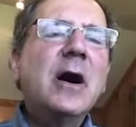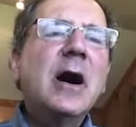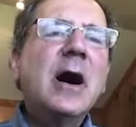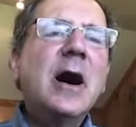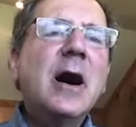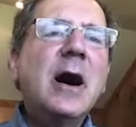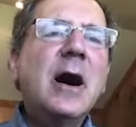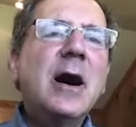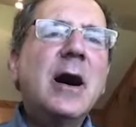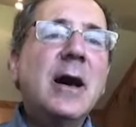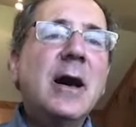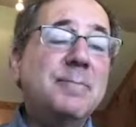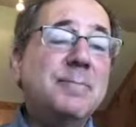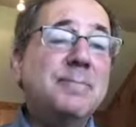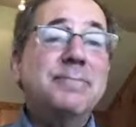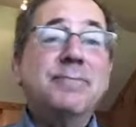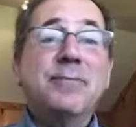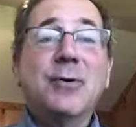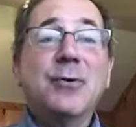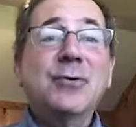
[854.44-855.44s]
and
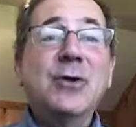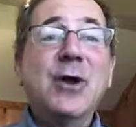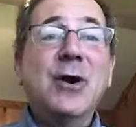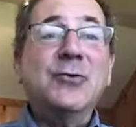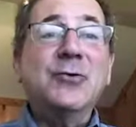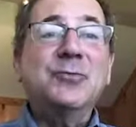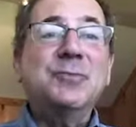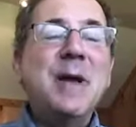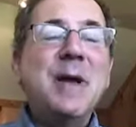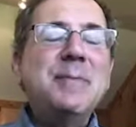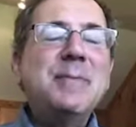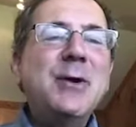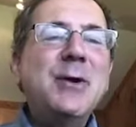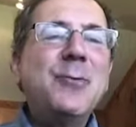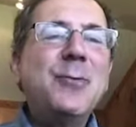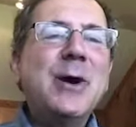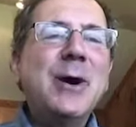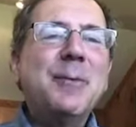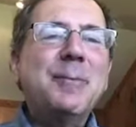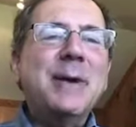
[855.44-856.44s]
who knows, maybe you
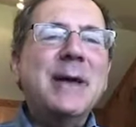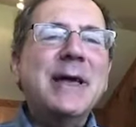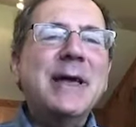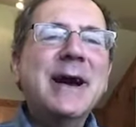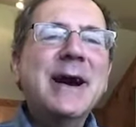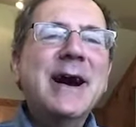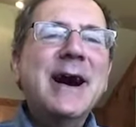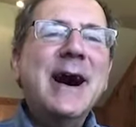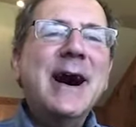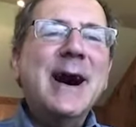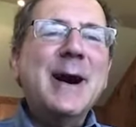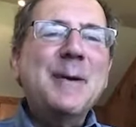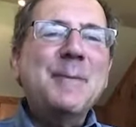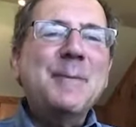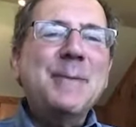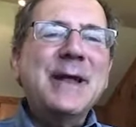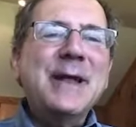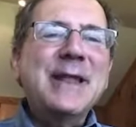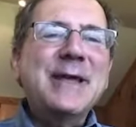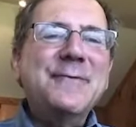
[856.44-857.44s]
will be,
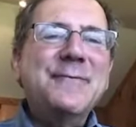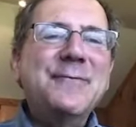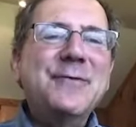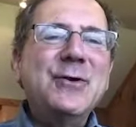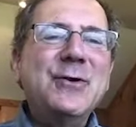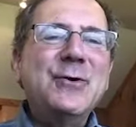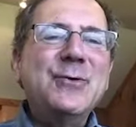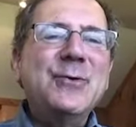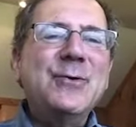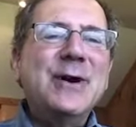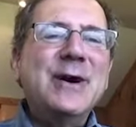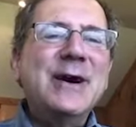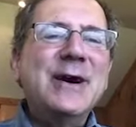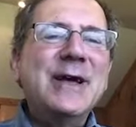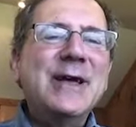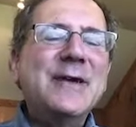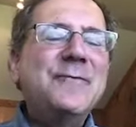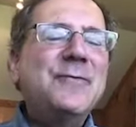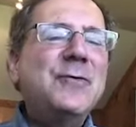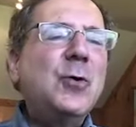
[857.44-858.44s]
but if
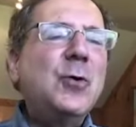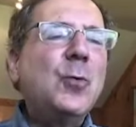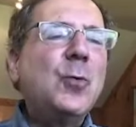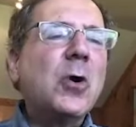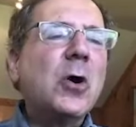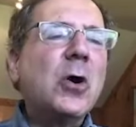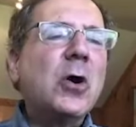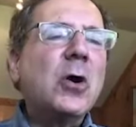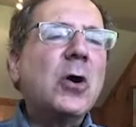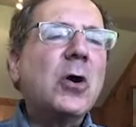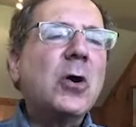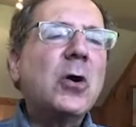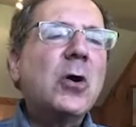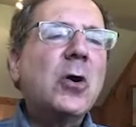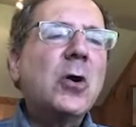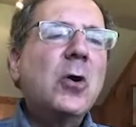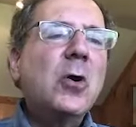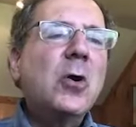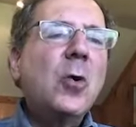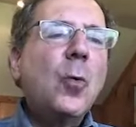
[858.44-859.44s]
you were,
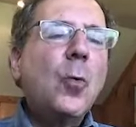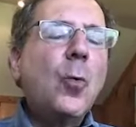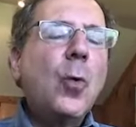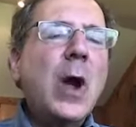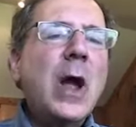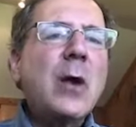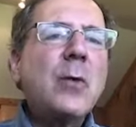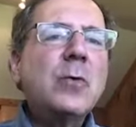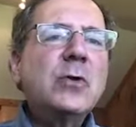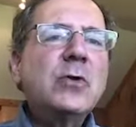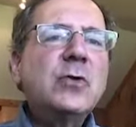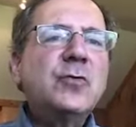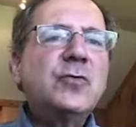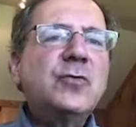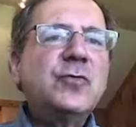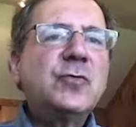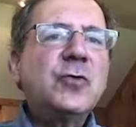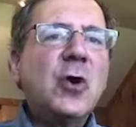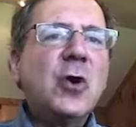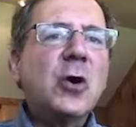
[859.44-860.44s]
where would you
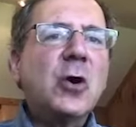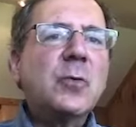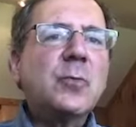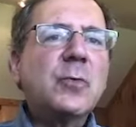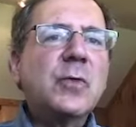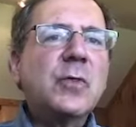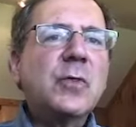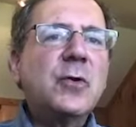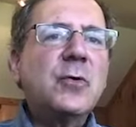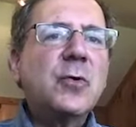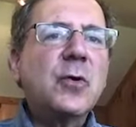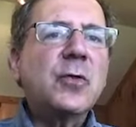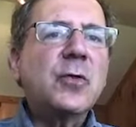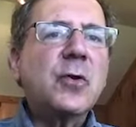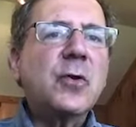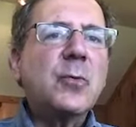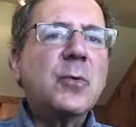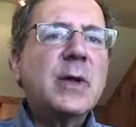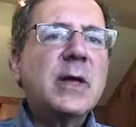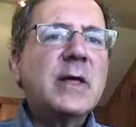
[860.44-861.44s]
start with a North
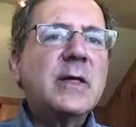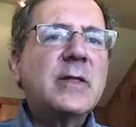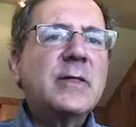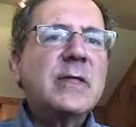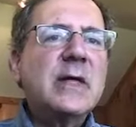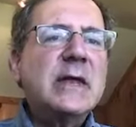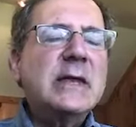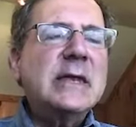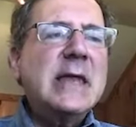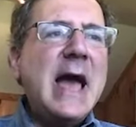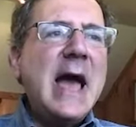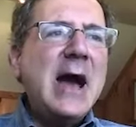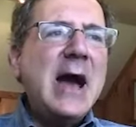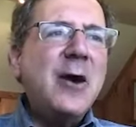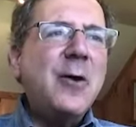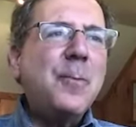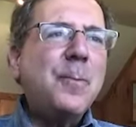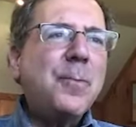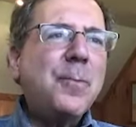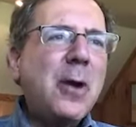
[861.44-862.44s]
Korea that
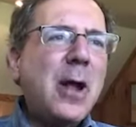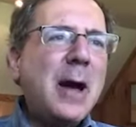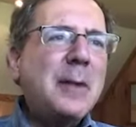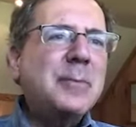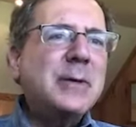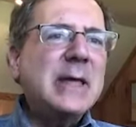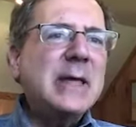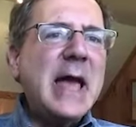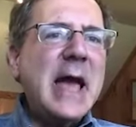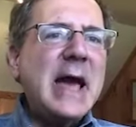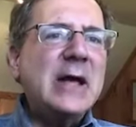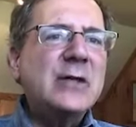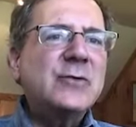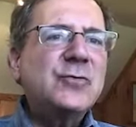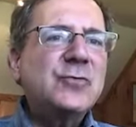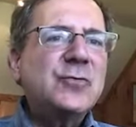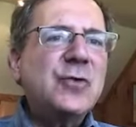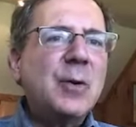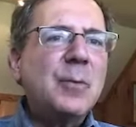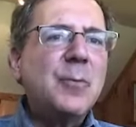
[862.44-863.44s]
now probably
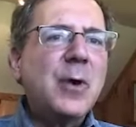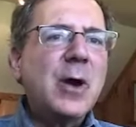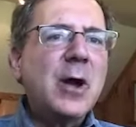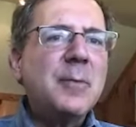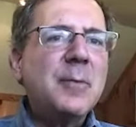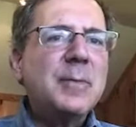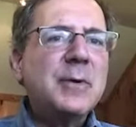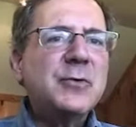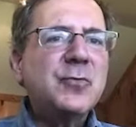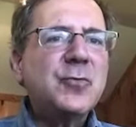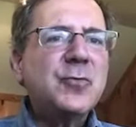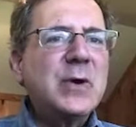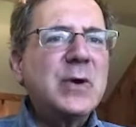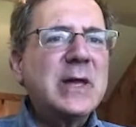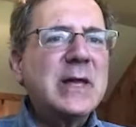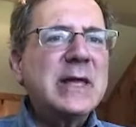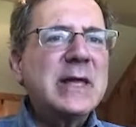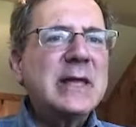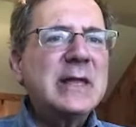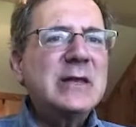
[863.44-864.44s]
has somewhere
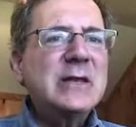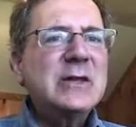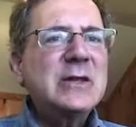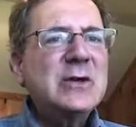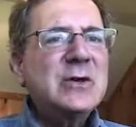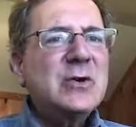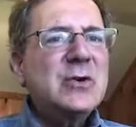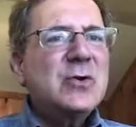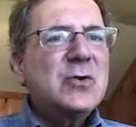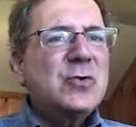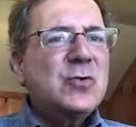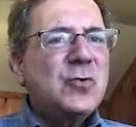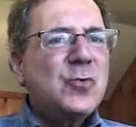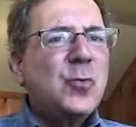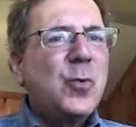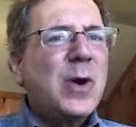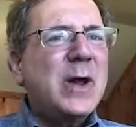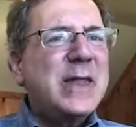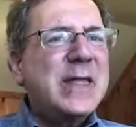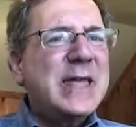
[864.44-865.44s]
between
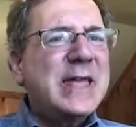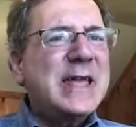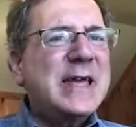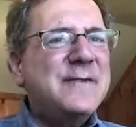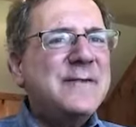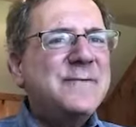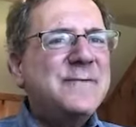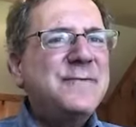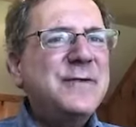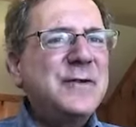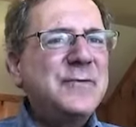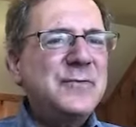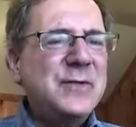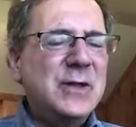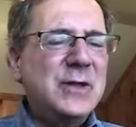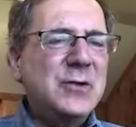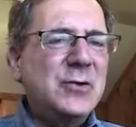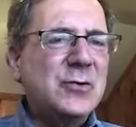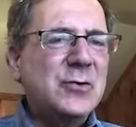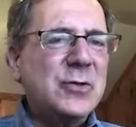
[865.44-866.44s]
20 and
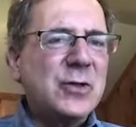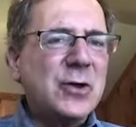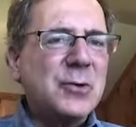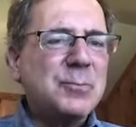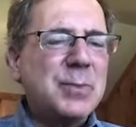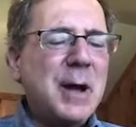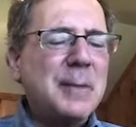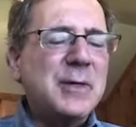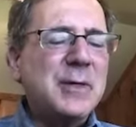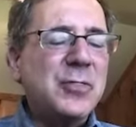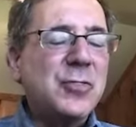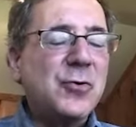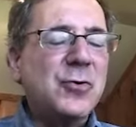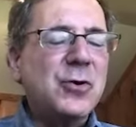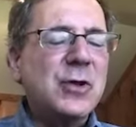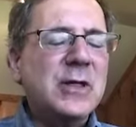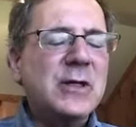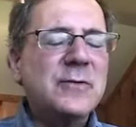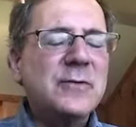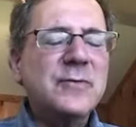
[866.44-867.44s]
50 nuclear, probably
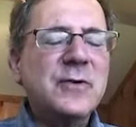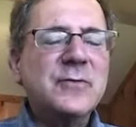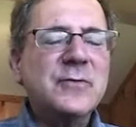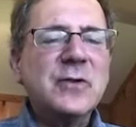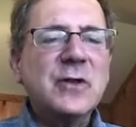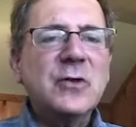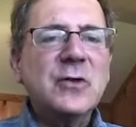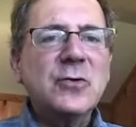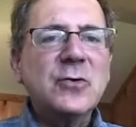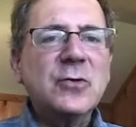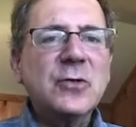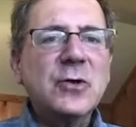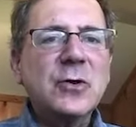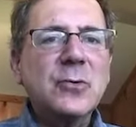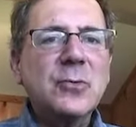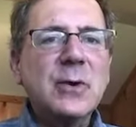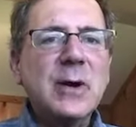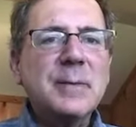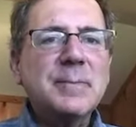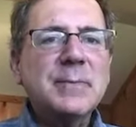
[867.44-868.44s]
30 and 50 nuclear
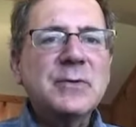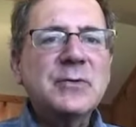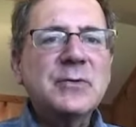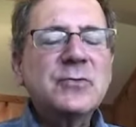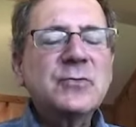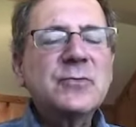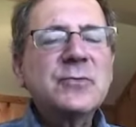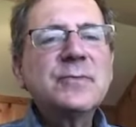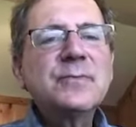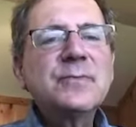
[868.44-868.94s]
weapons?